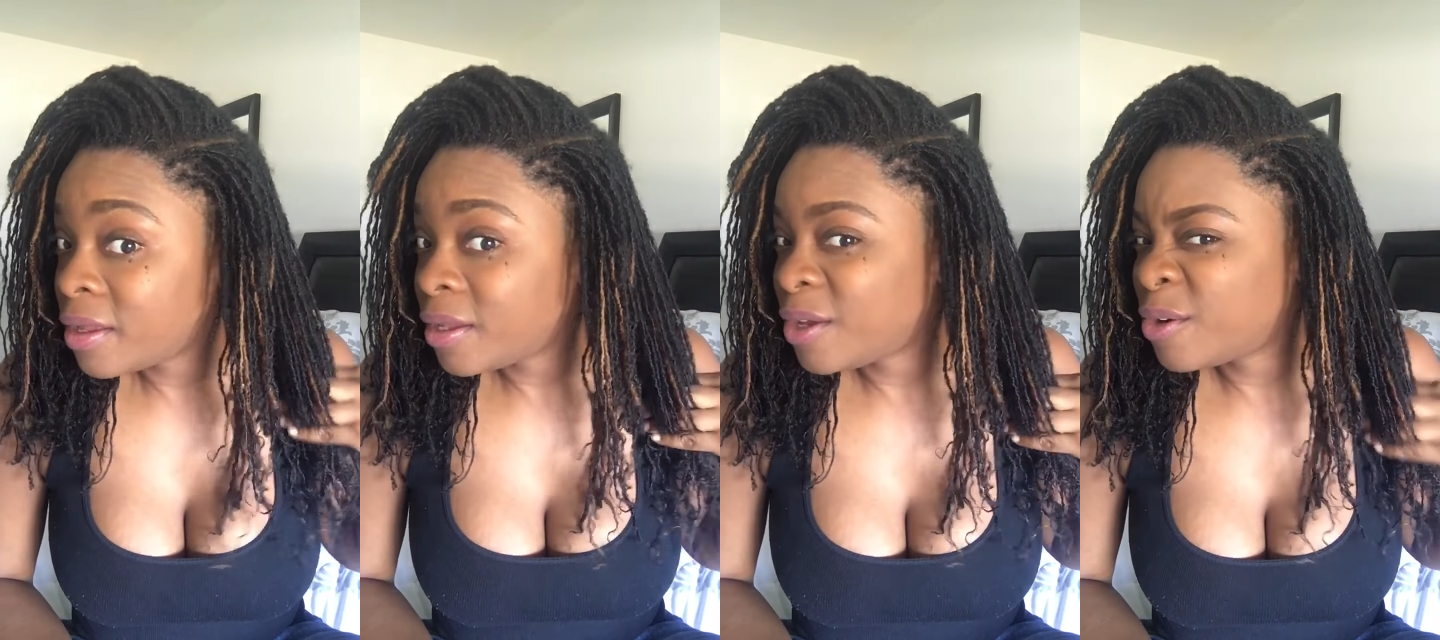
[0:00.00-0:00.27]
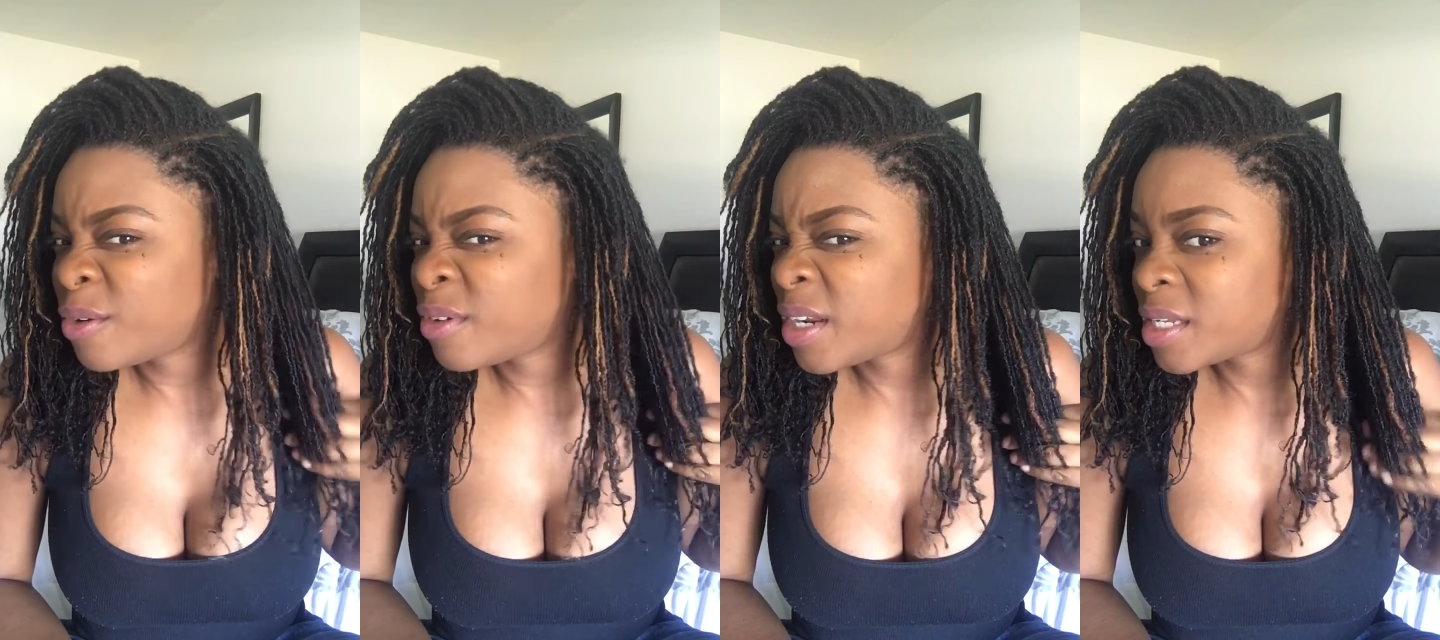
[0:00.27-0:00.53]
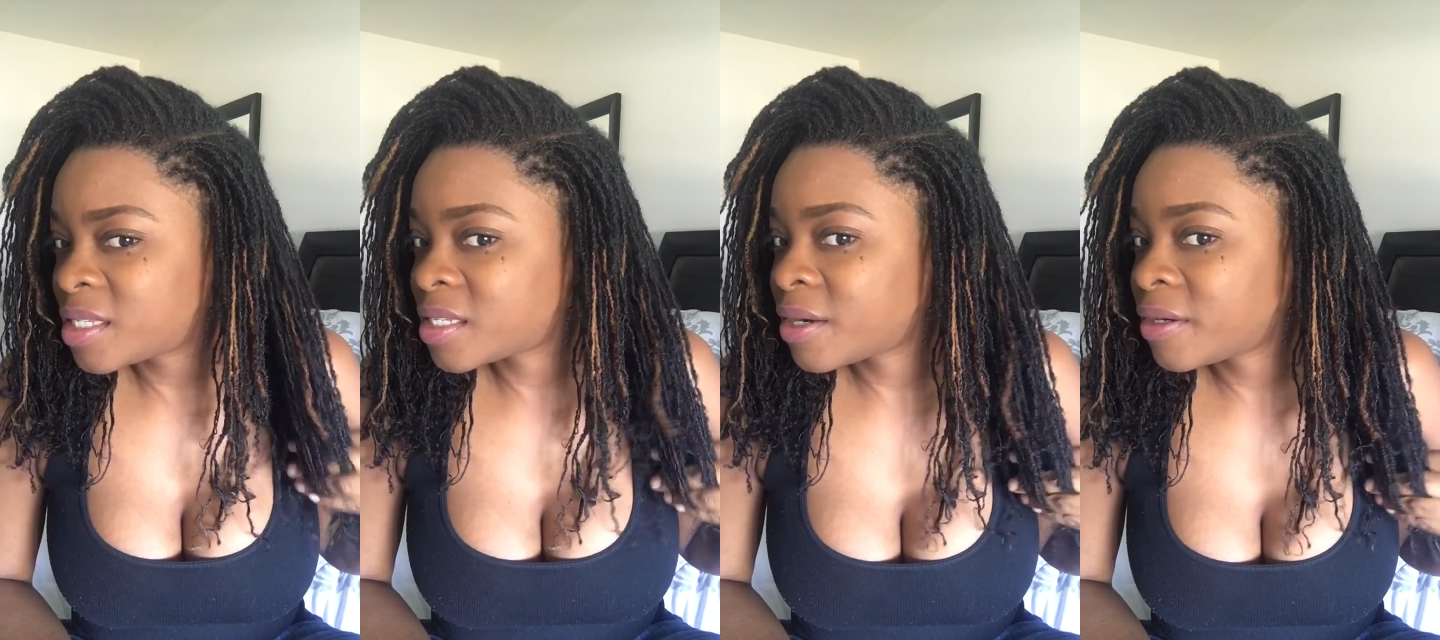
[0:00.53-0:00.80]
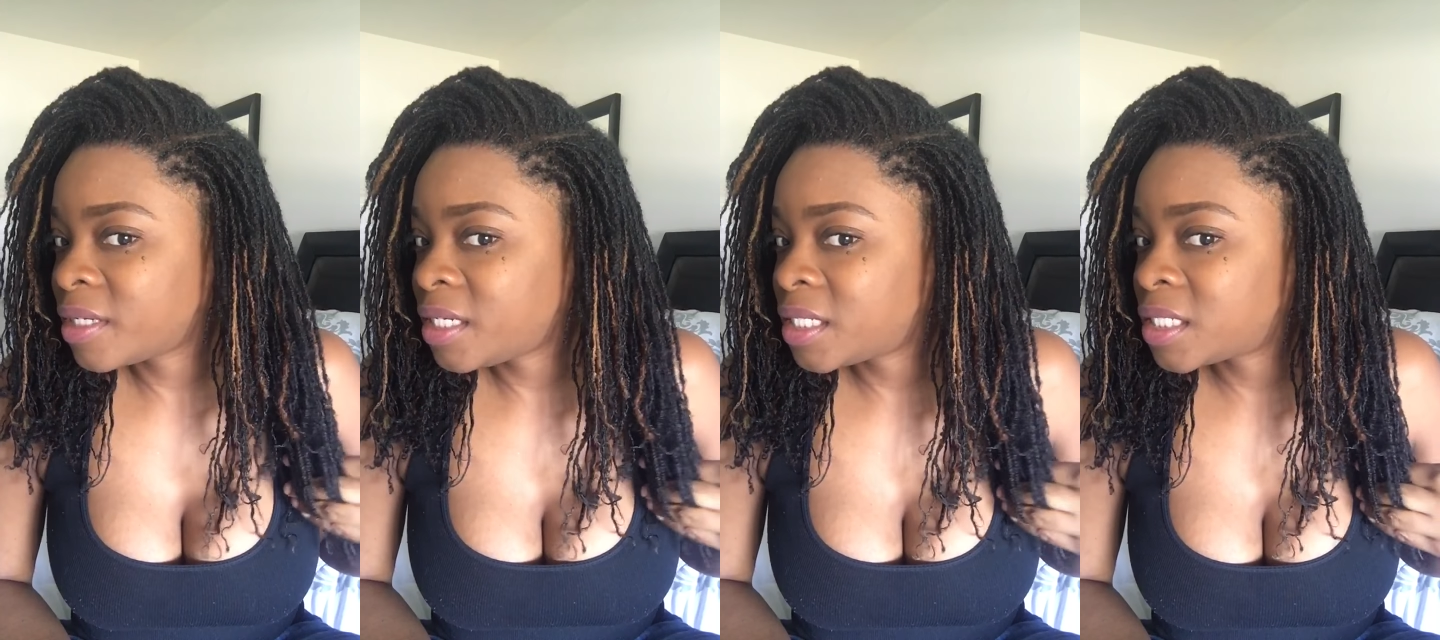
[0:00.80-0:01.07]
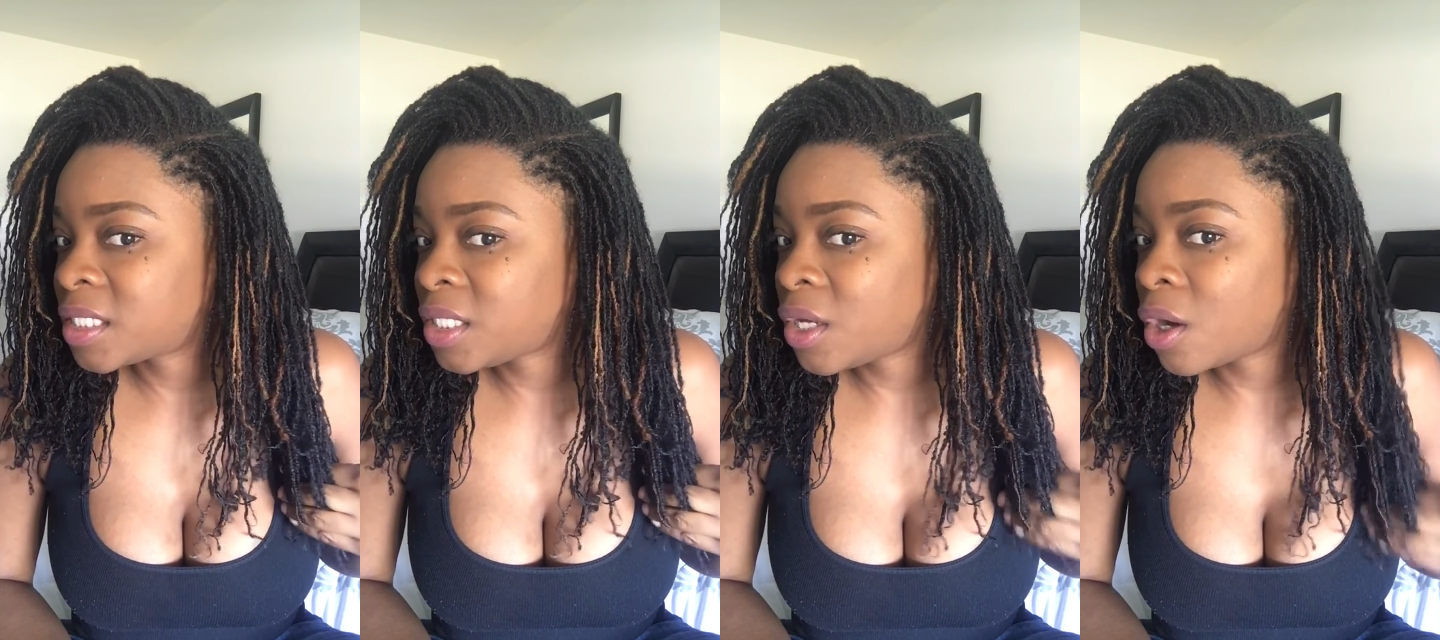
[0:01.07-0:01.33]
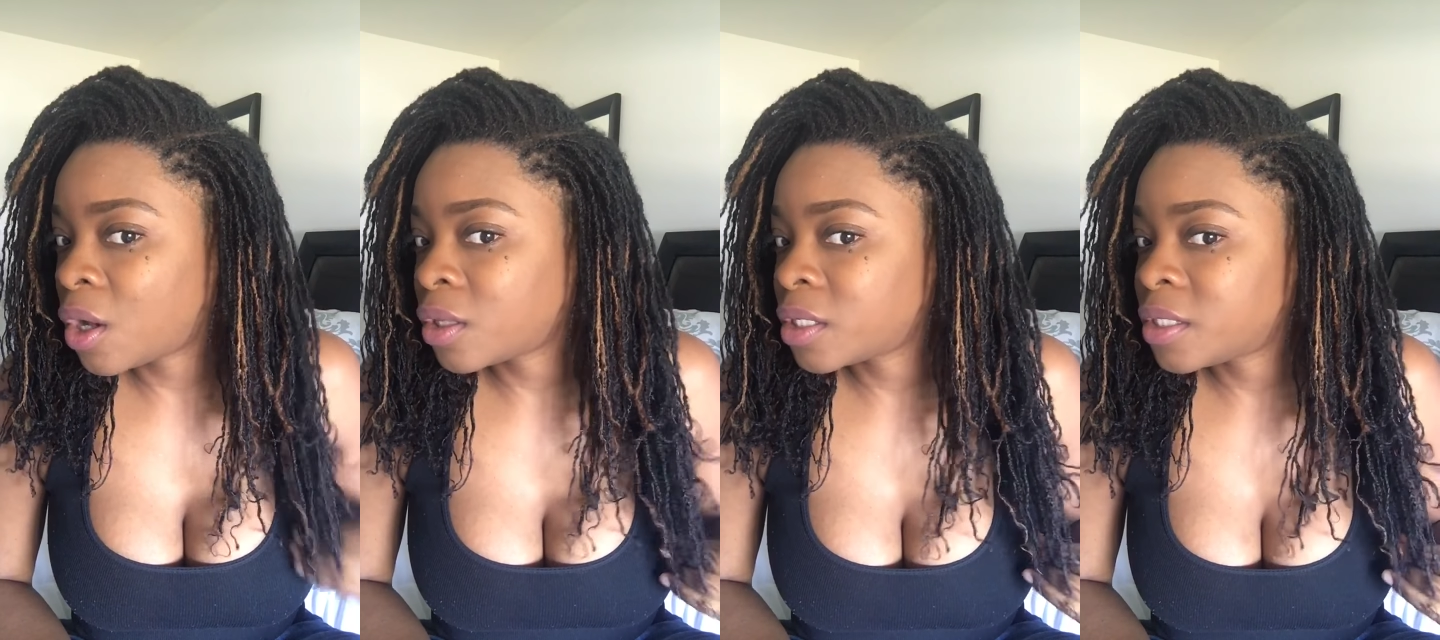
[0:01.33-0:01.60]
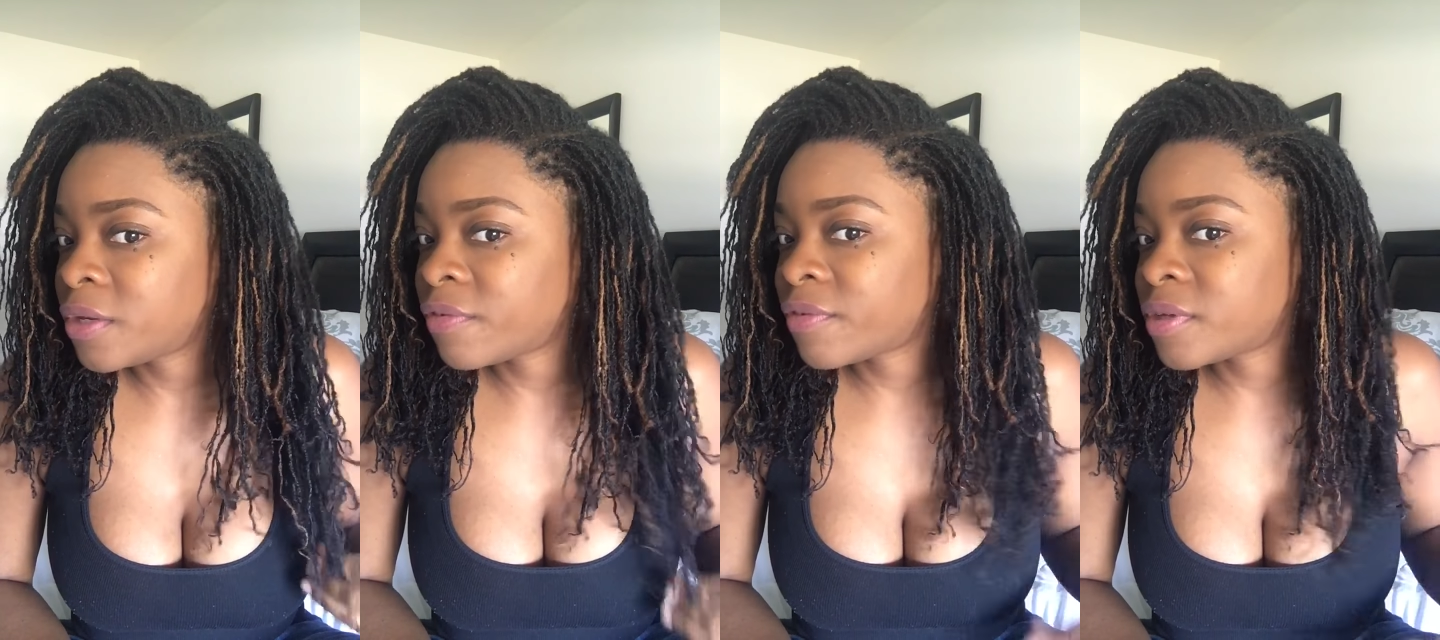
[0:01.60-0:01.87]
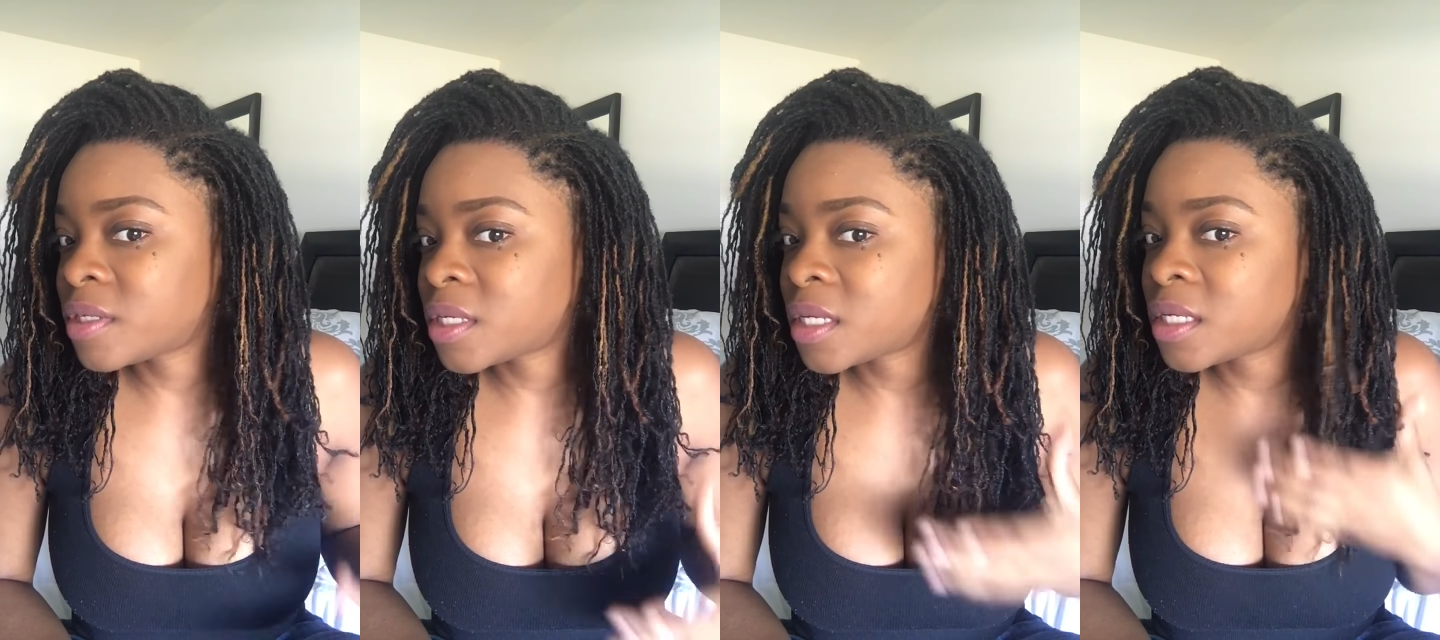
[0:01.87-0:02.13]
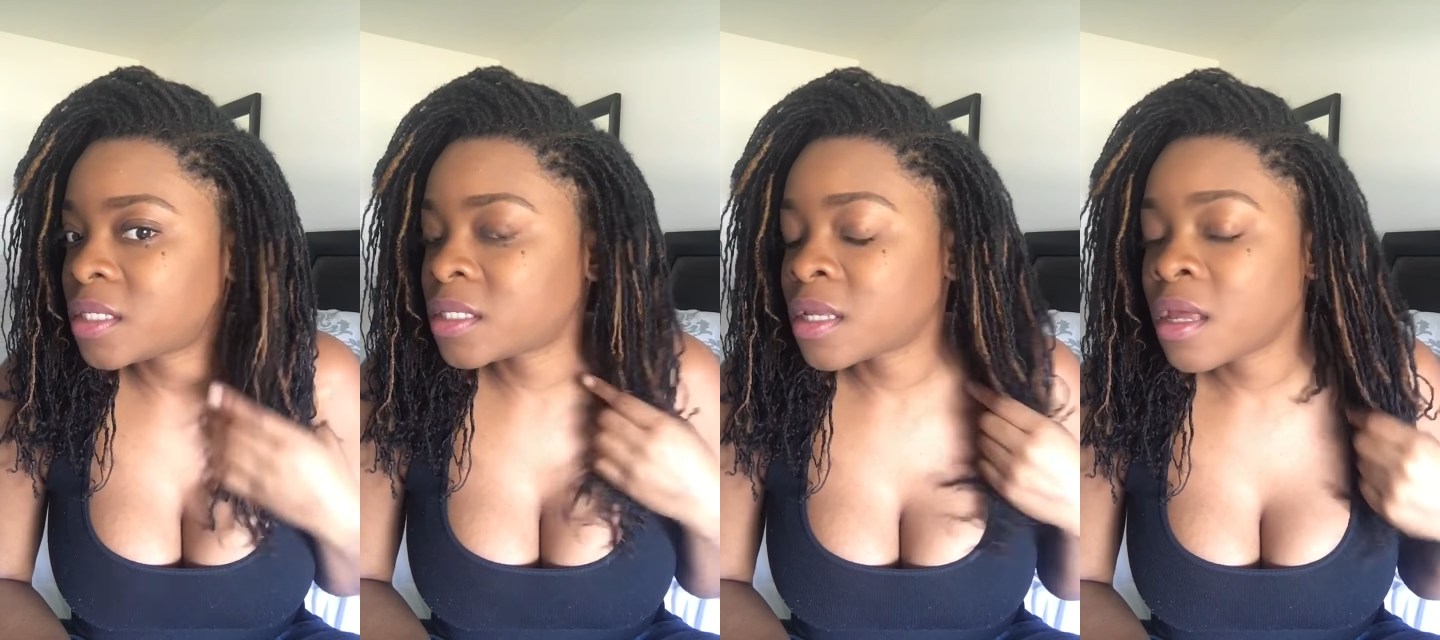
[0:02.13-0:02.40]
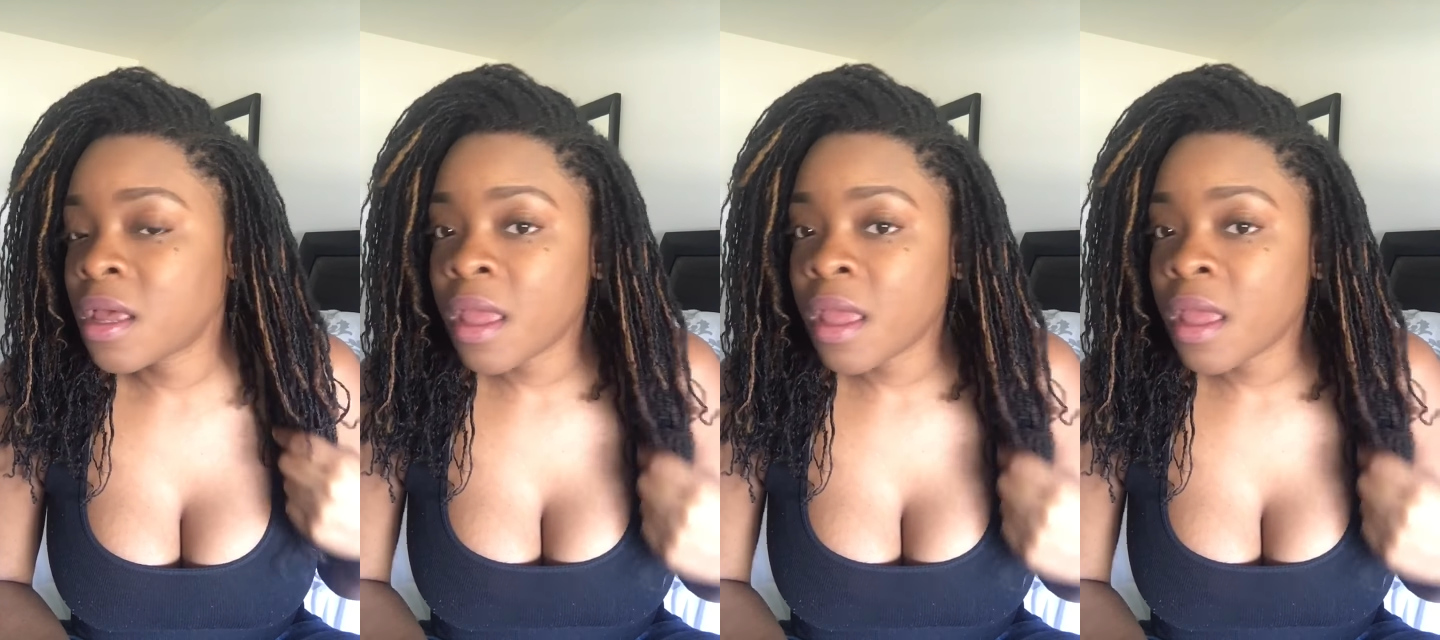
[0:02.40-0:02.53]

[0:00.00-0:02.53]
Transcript: you don't necessarily see all the differences.